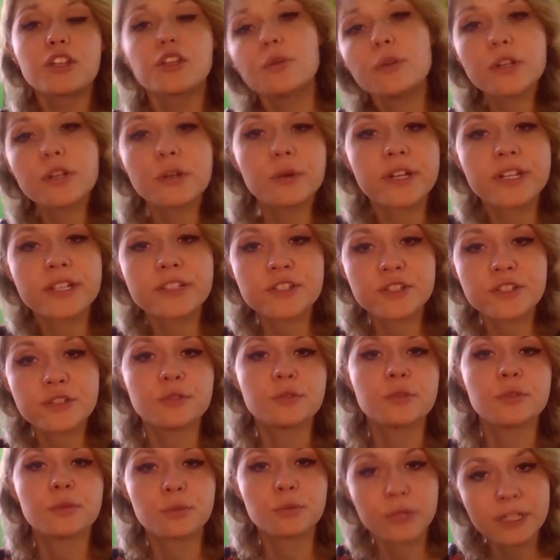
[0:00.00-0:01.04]
You are going
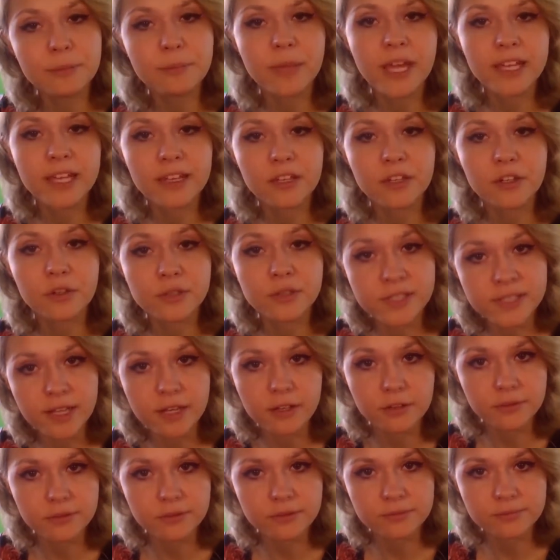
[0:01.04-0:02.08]
to remake it
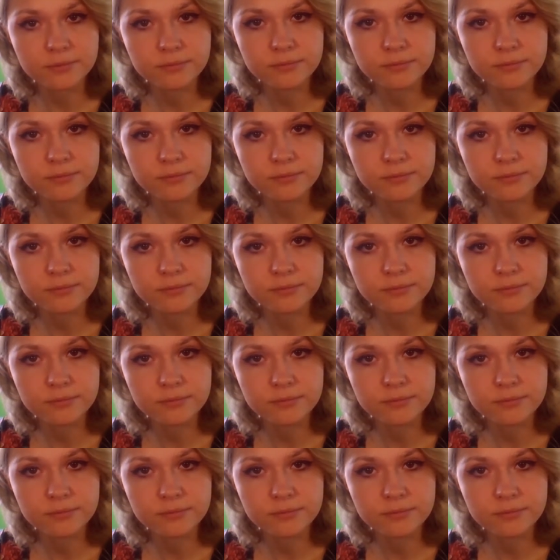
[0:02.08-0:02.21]
yourself.